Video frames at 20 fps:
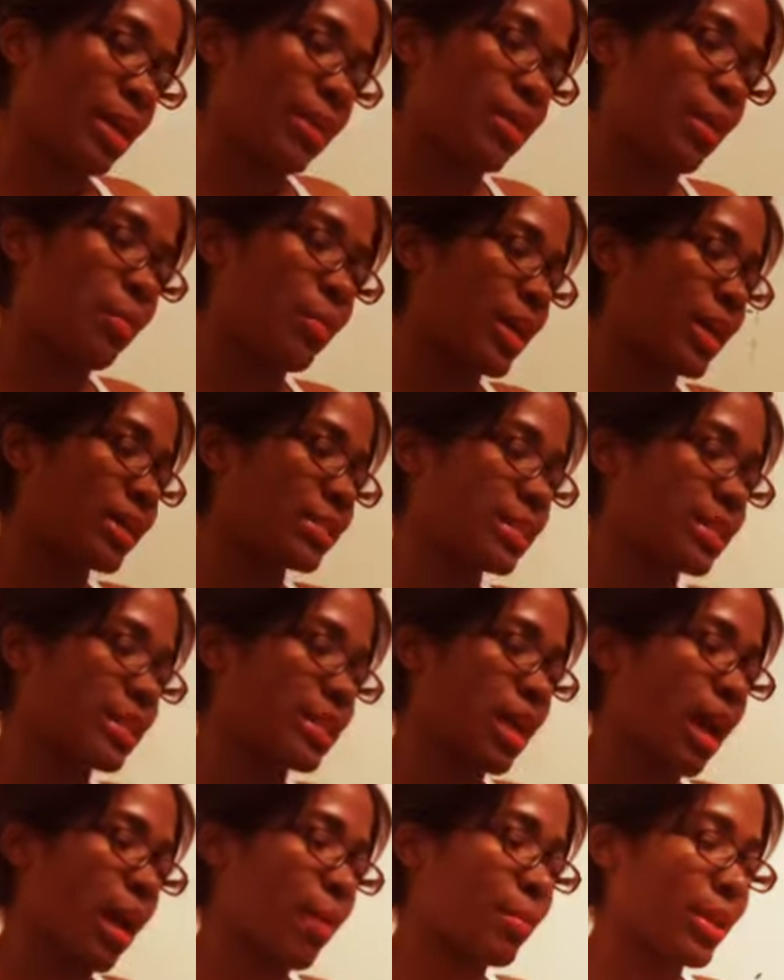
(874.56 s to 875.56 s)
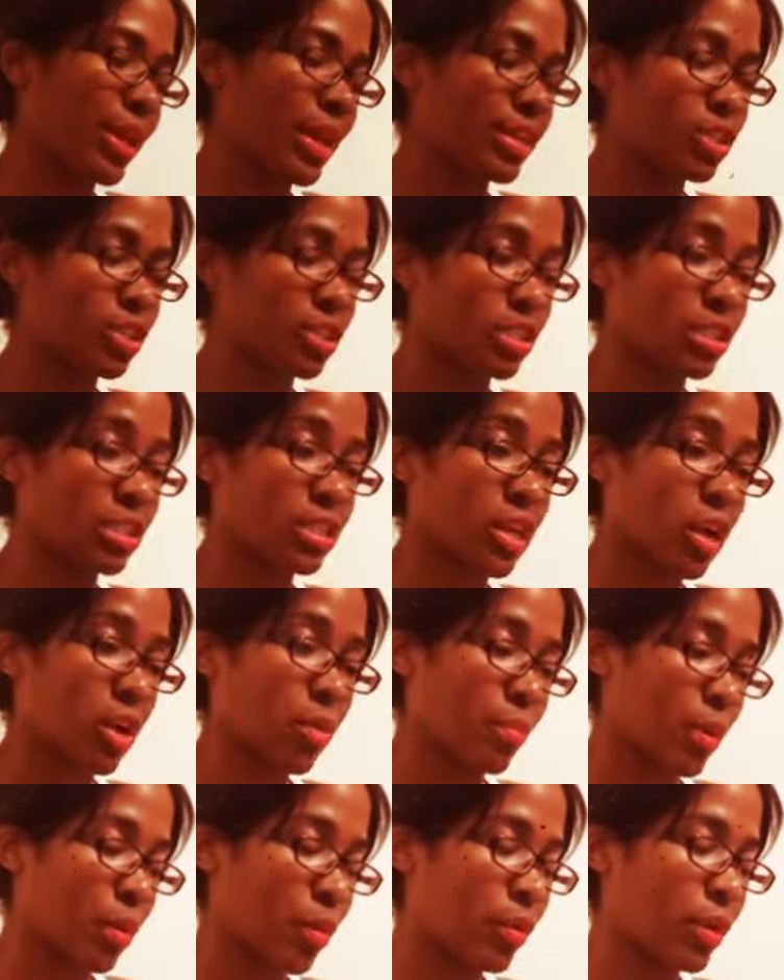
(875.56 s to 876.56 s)
Then we get to the nomination
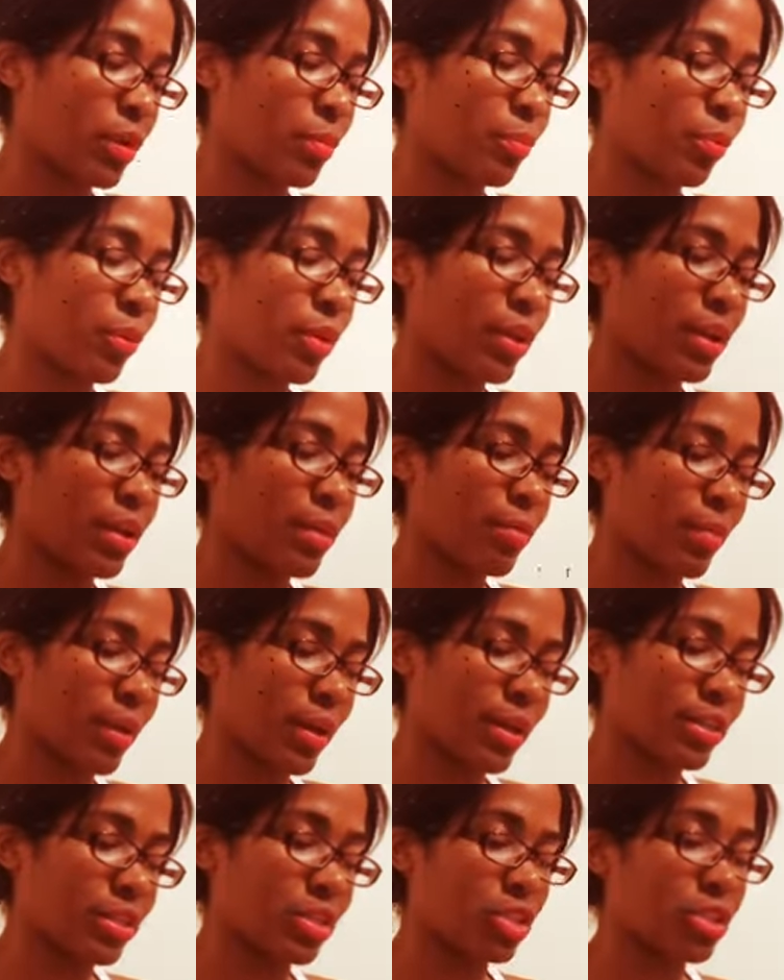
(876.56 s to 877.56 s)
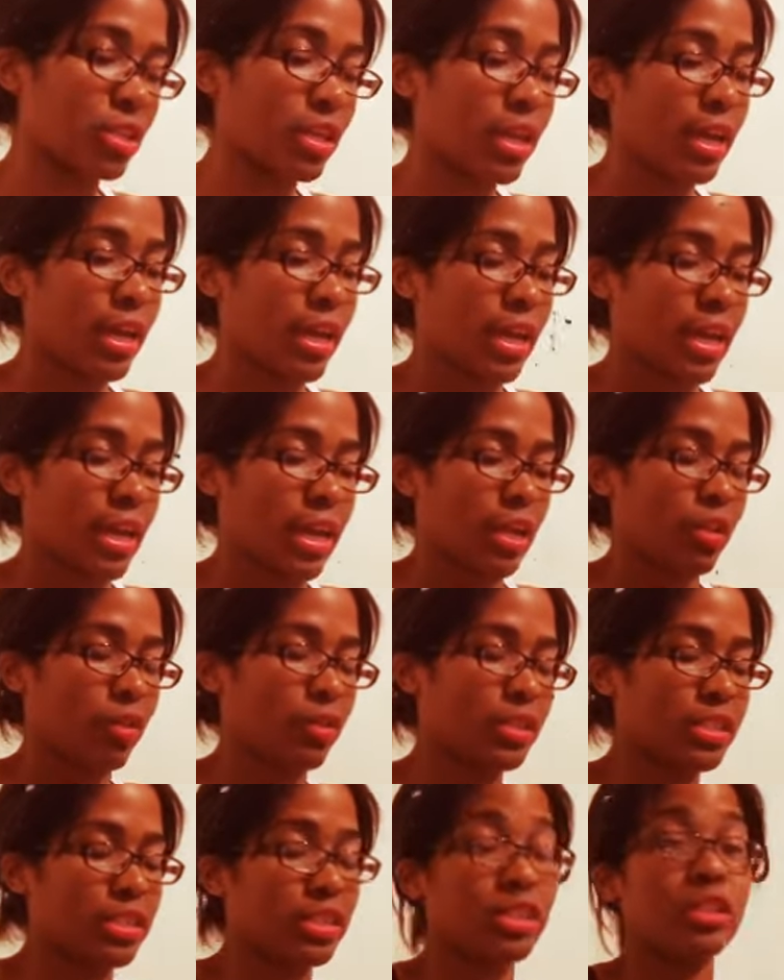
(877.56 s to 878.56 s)
ceremony. Pretty much,
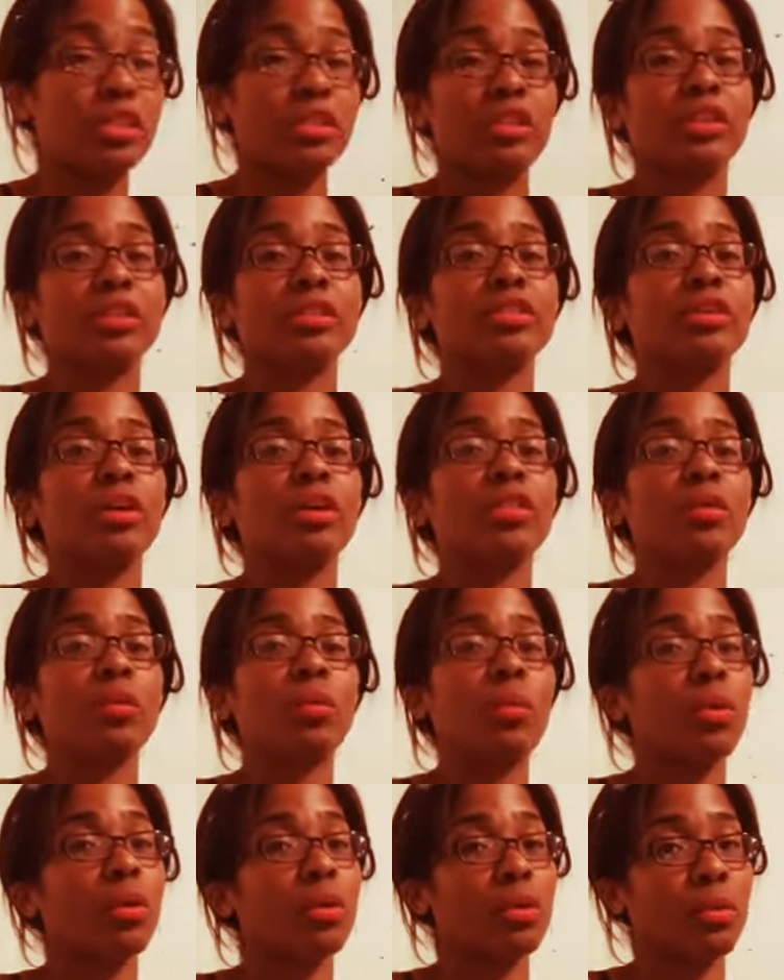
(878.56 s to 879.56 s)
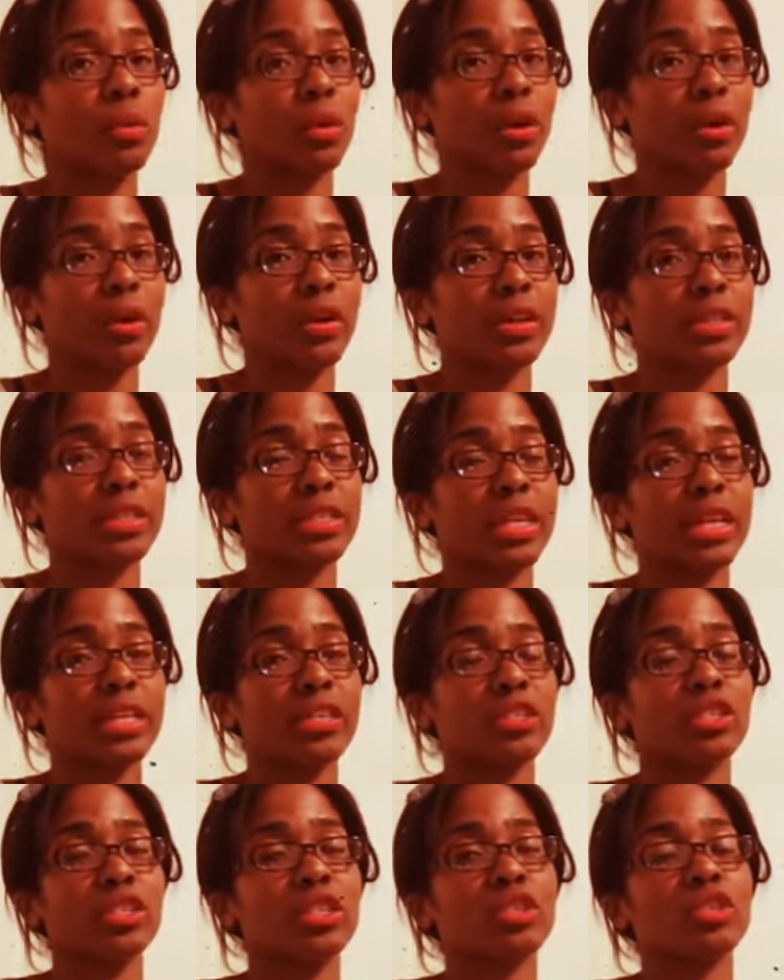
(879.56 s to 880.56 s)
Christy turns on the waterworks
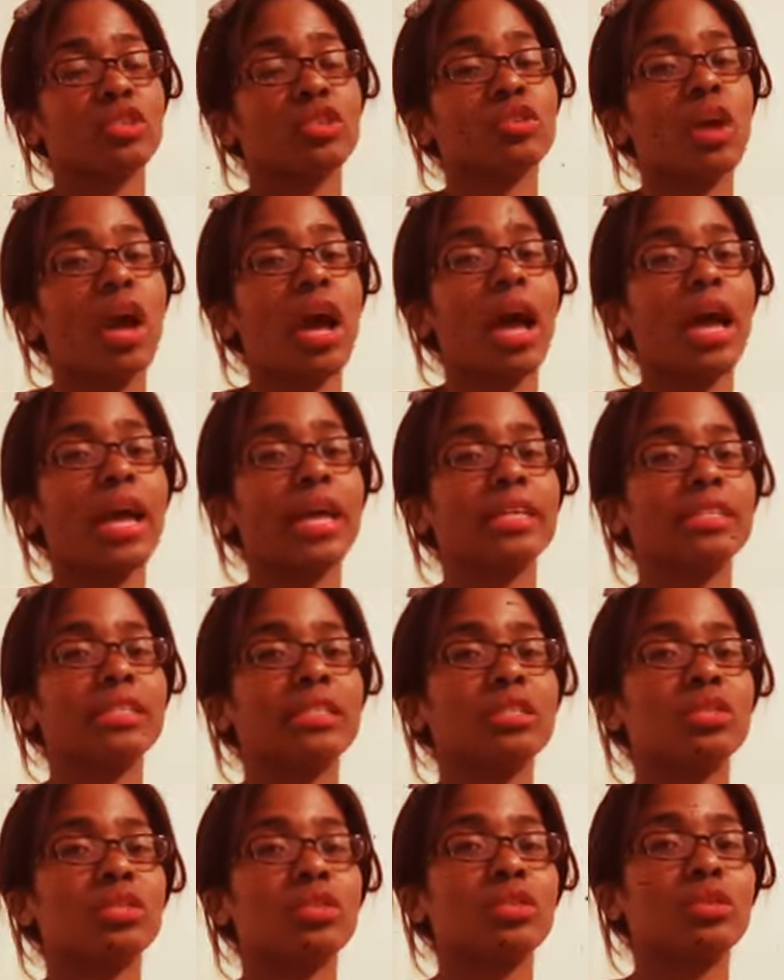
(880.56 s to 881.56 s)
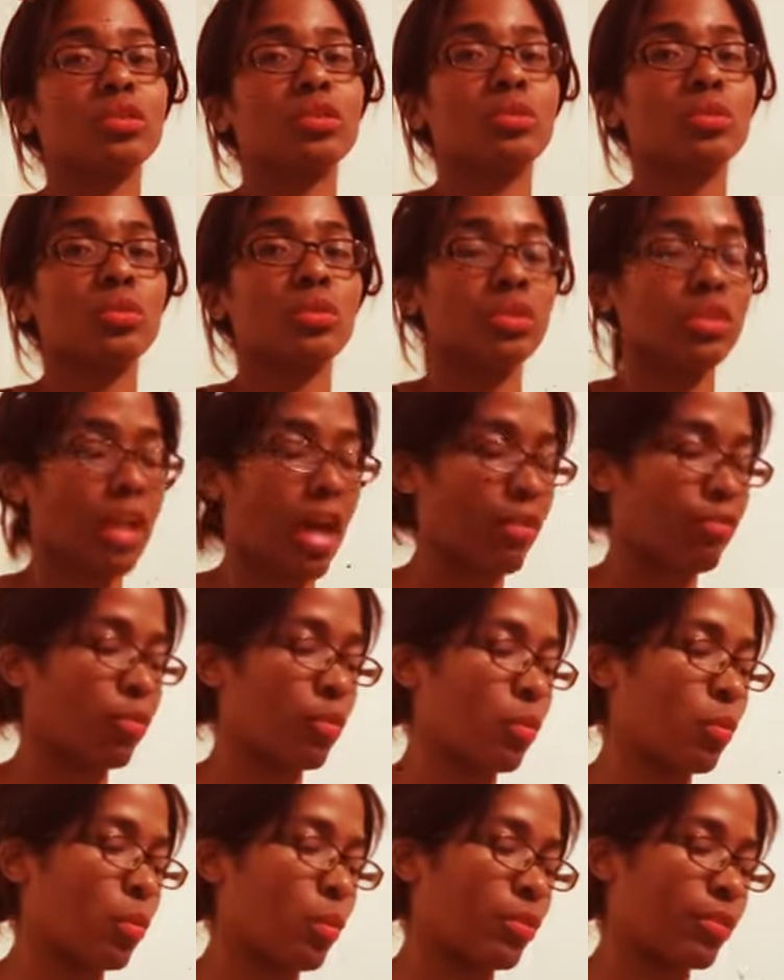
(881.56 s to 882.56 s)
and she tries to
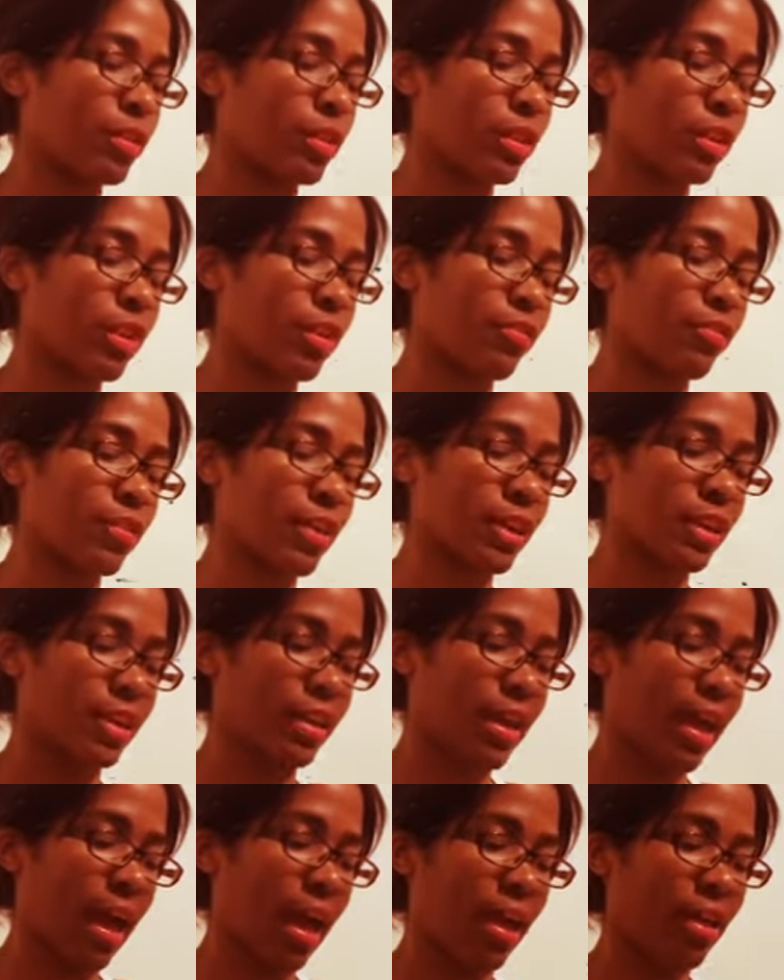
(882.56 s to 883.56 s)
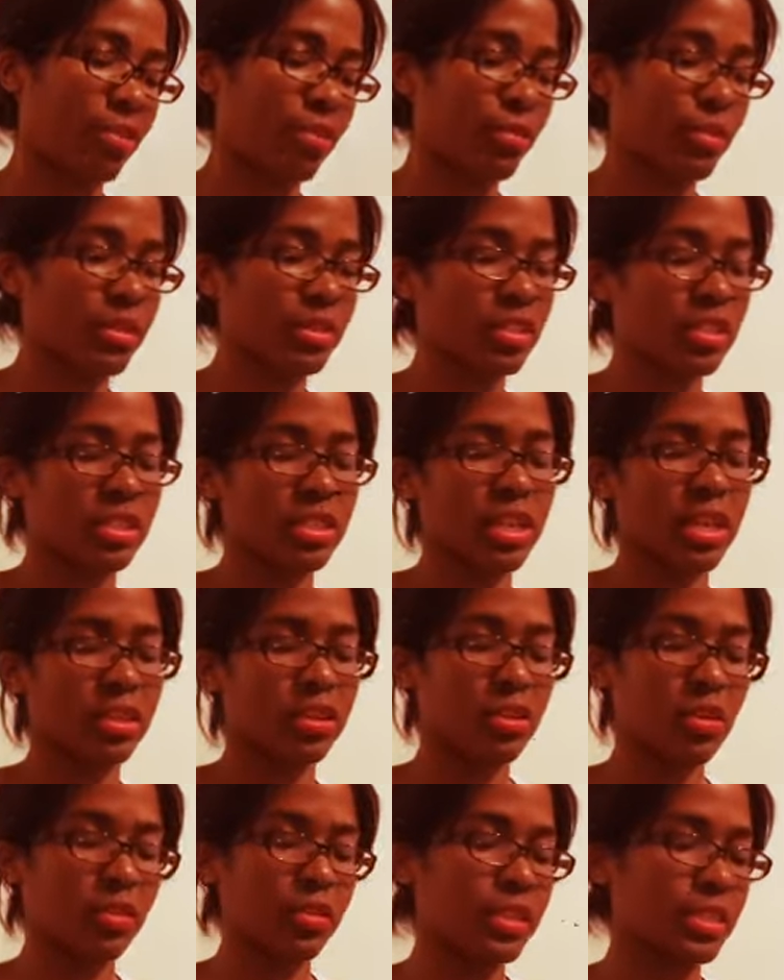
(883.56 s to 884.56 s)
level with Cliff and Catherine. She say,
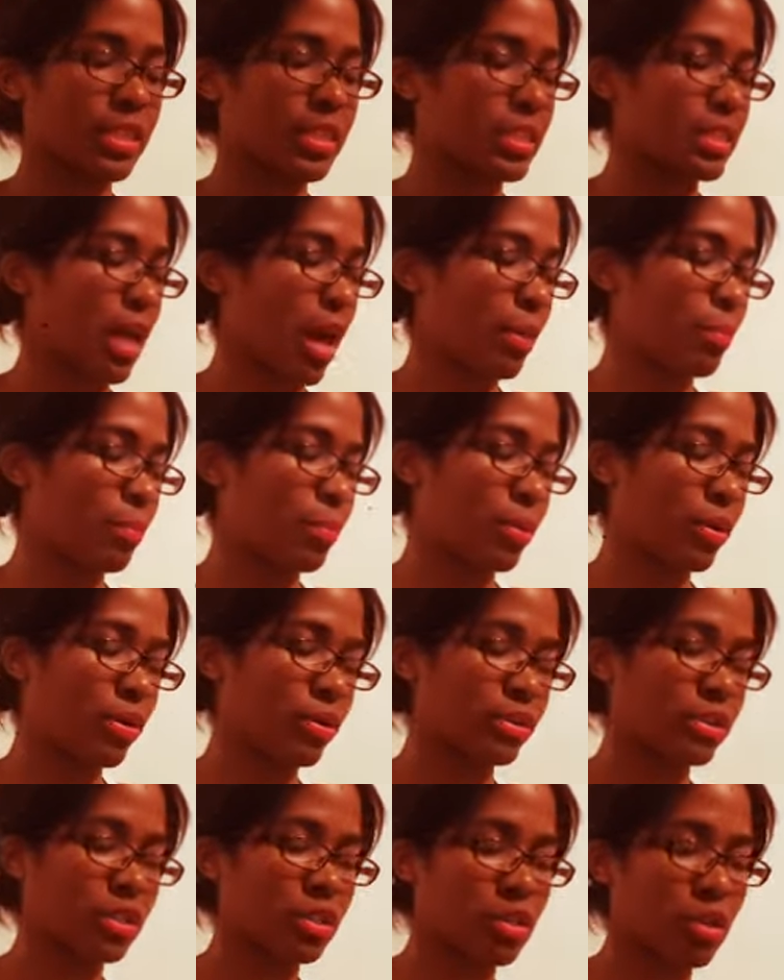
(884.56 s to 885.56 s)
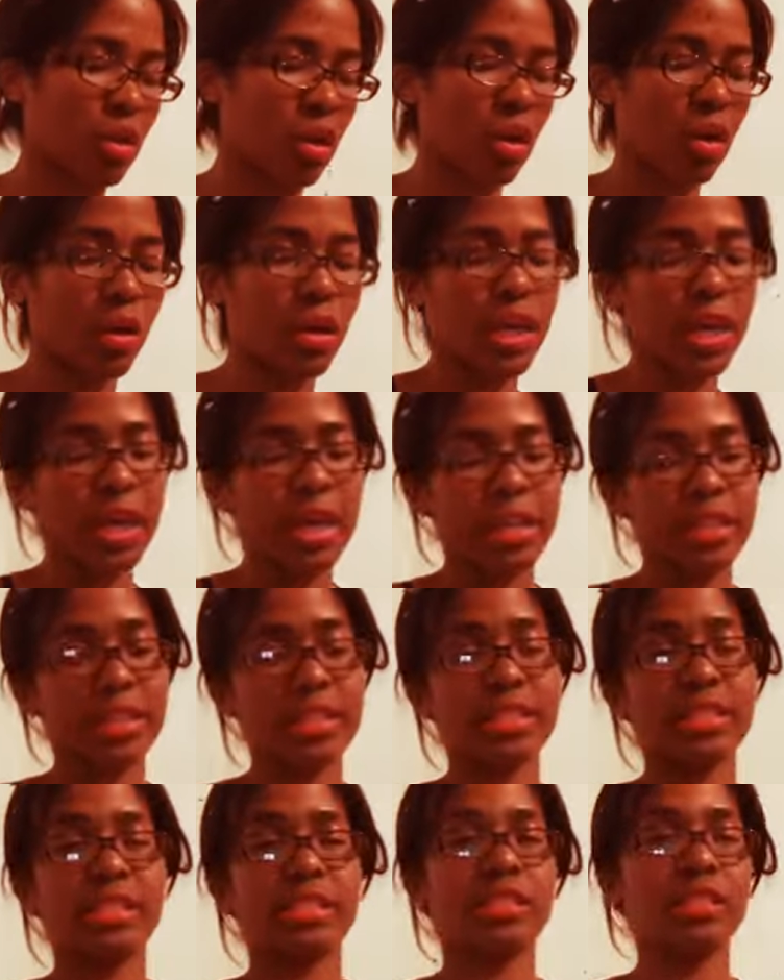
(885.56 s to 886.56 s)
you know, this is not personal.
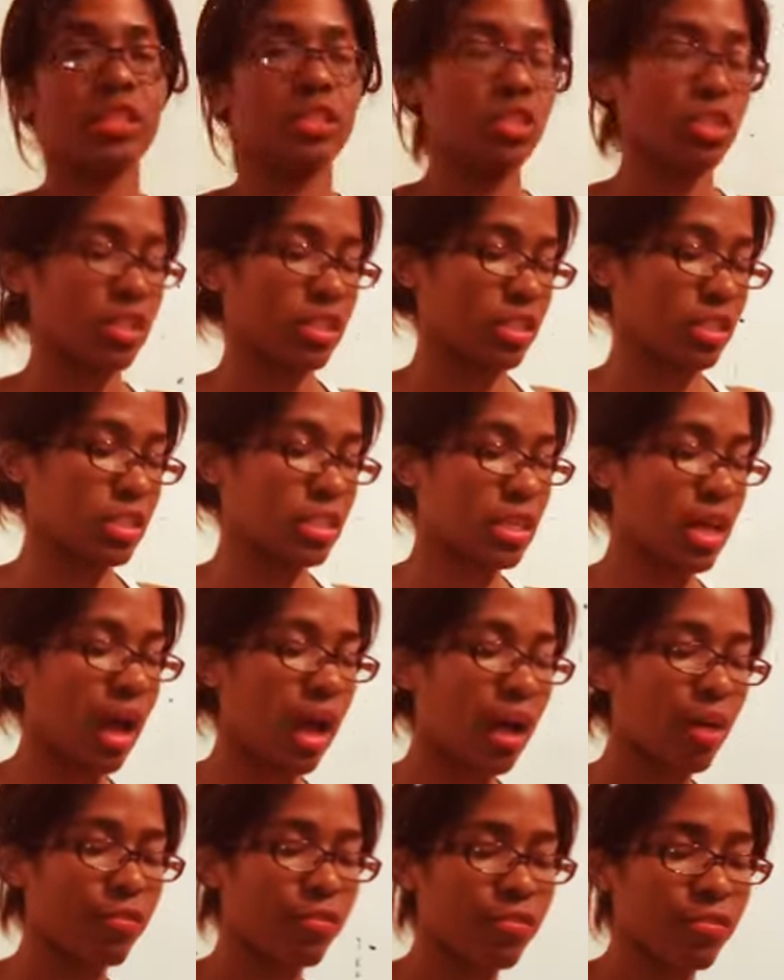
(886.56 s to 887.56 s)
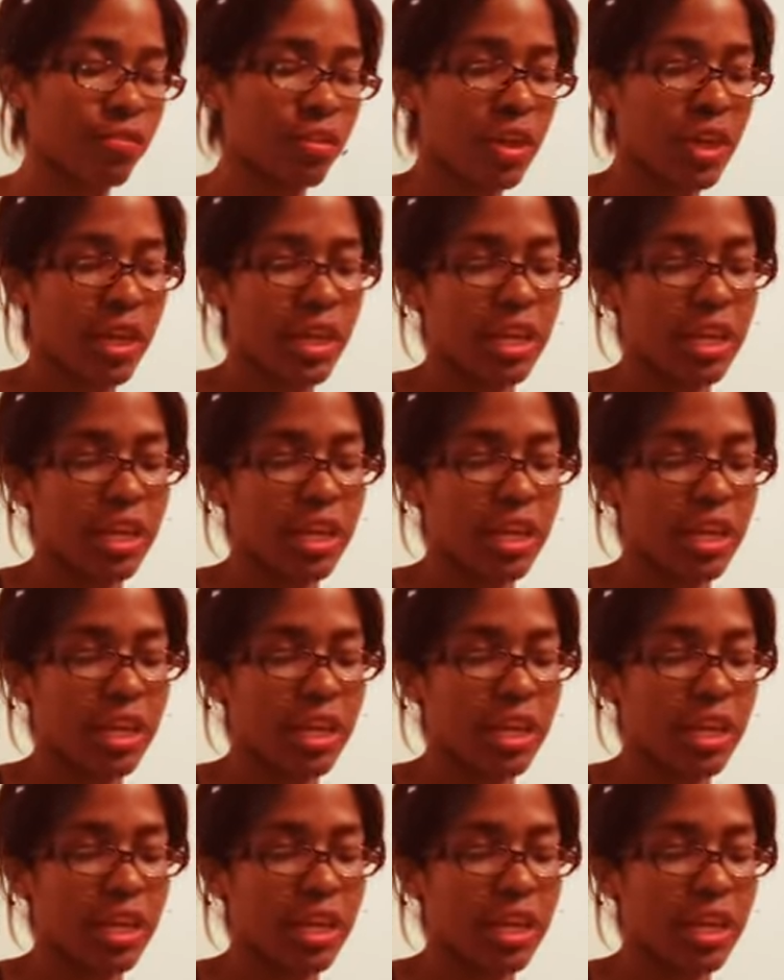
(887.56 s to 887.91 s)
This decision is tough.